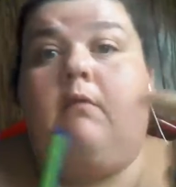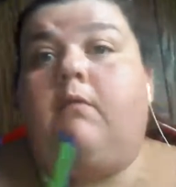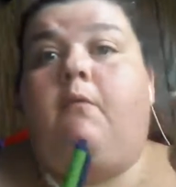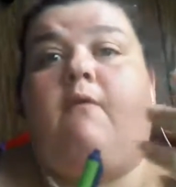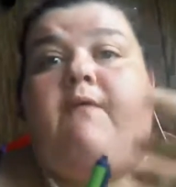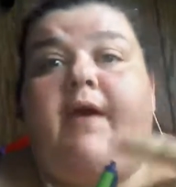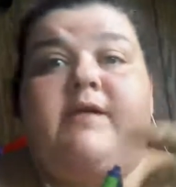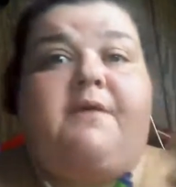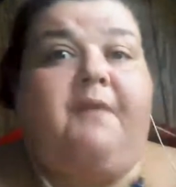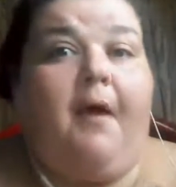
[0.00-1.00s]
The more
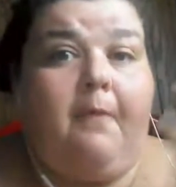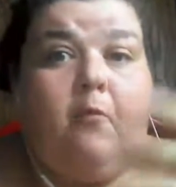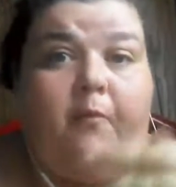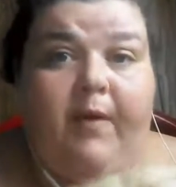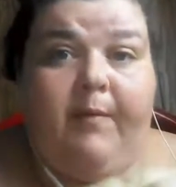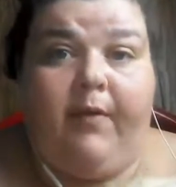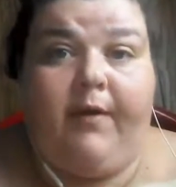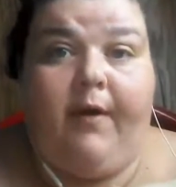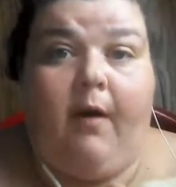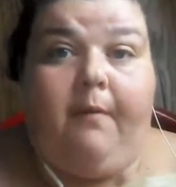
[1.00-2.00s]
fans I've got, the more people
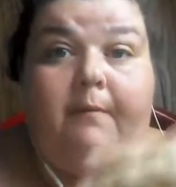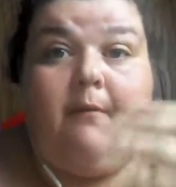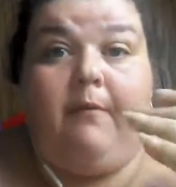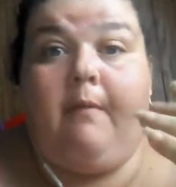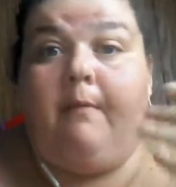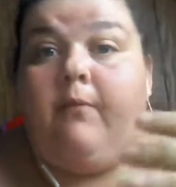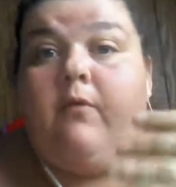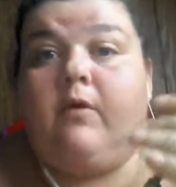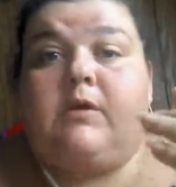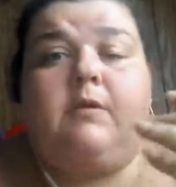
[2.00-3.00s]
that are helping me with my
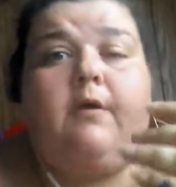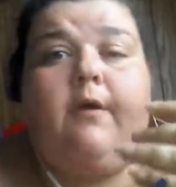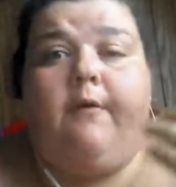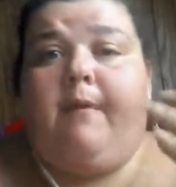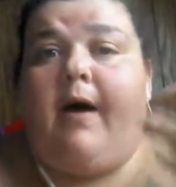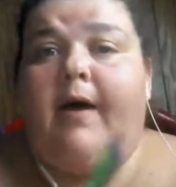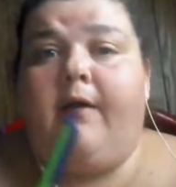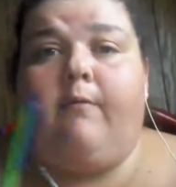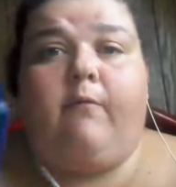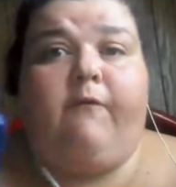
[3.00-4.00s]
books,
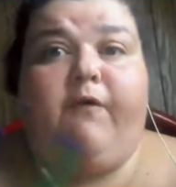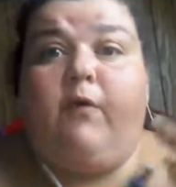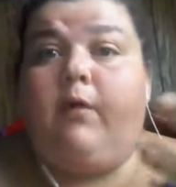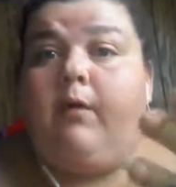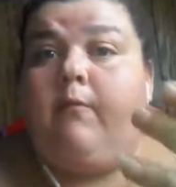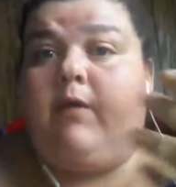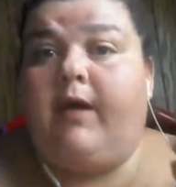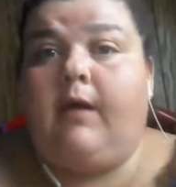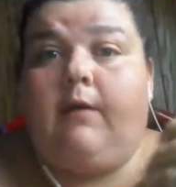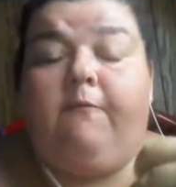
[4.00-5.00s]
buying them, reviewing them when
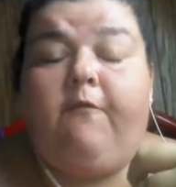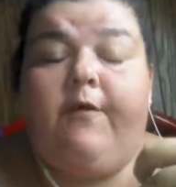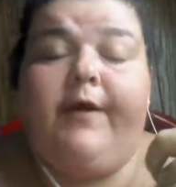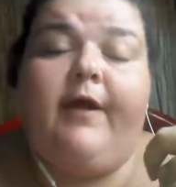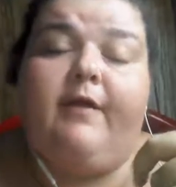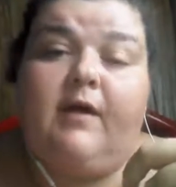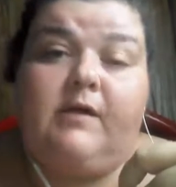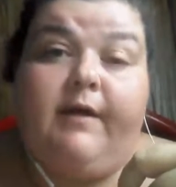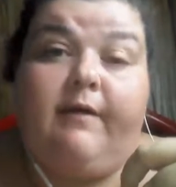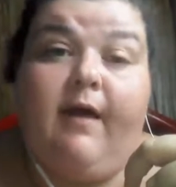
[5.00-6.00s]
they get them free,
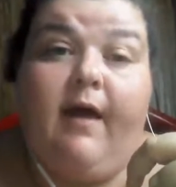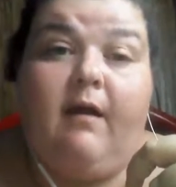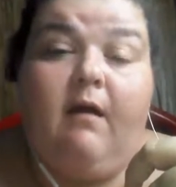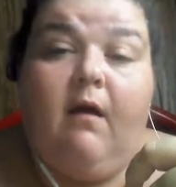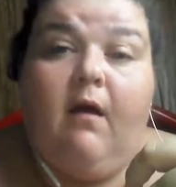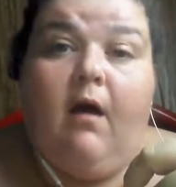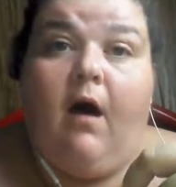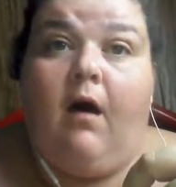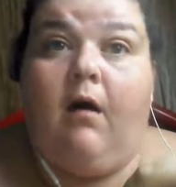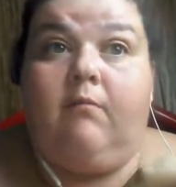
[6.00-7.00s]
things like that.
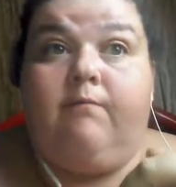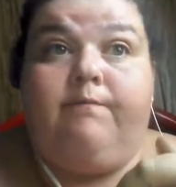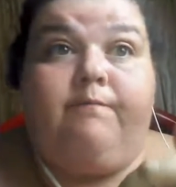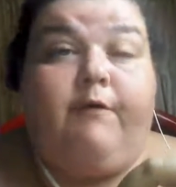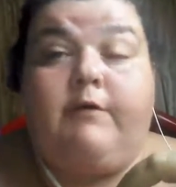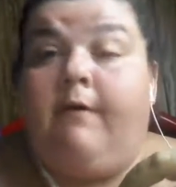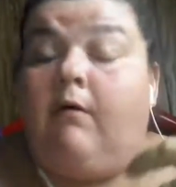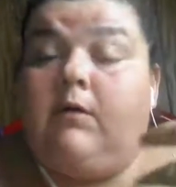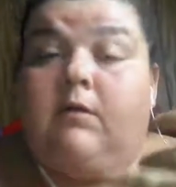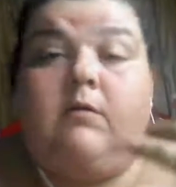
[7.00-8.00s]
First of
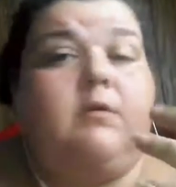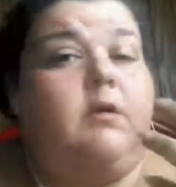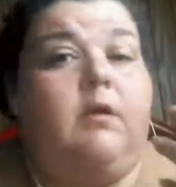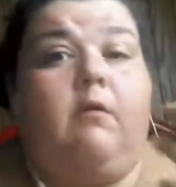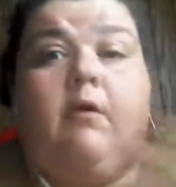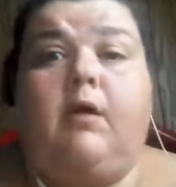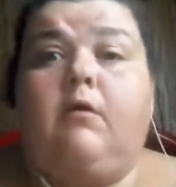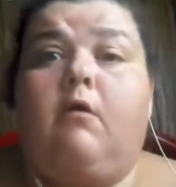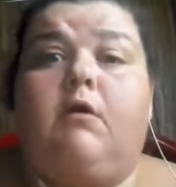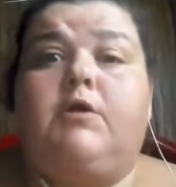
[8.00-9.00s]
all, it's good
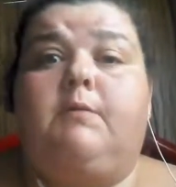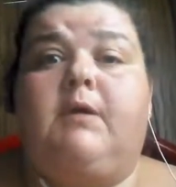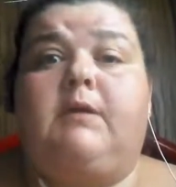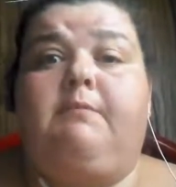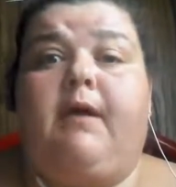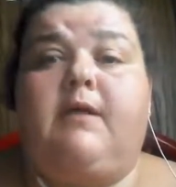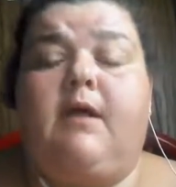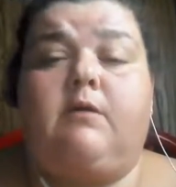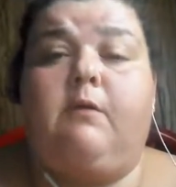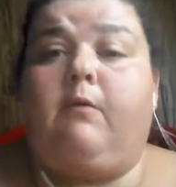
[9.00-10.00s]
encouragement to me. It
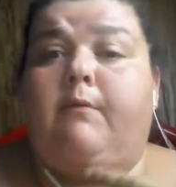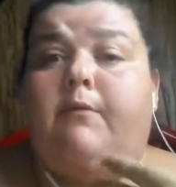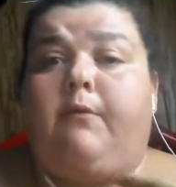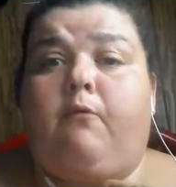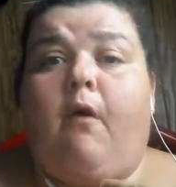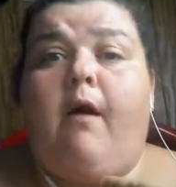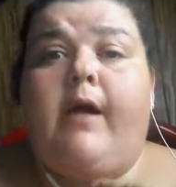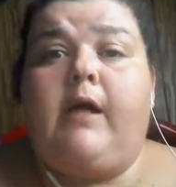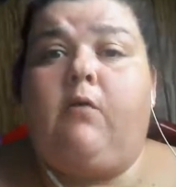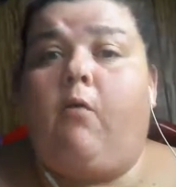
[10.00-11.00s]
tells me what I'm doing
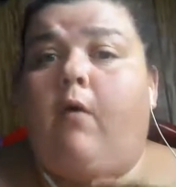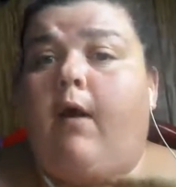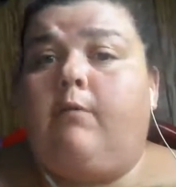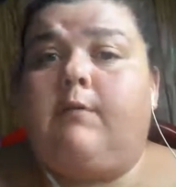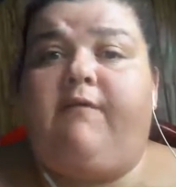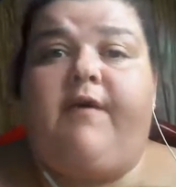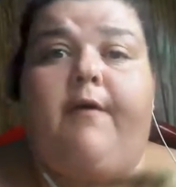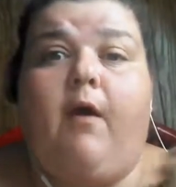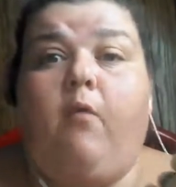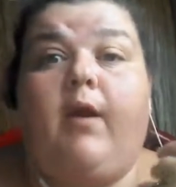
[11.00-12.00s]
right, or helps me
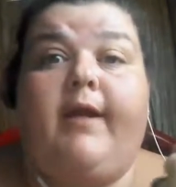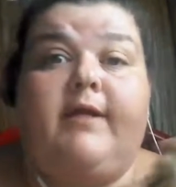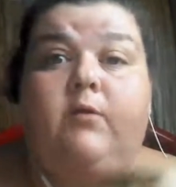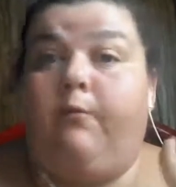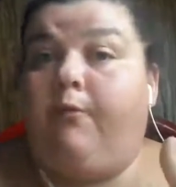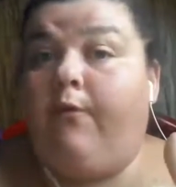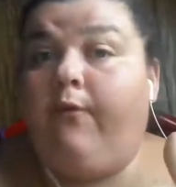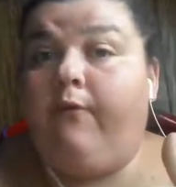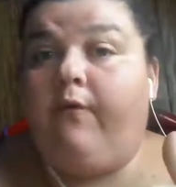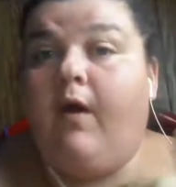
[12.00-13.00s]
figure out what I need to
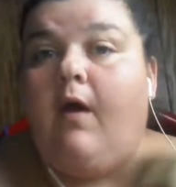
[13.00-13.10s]
improve.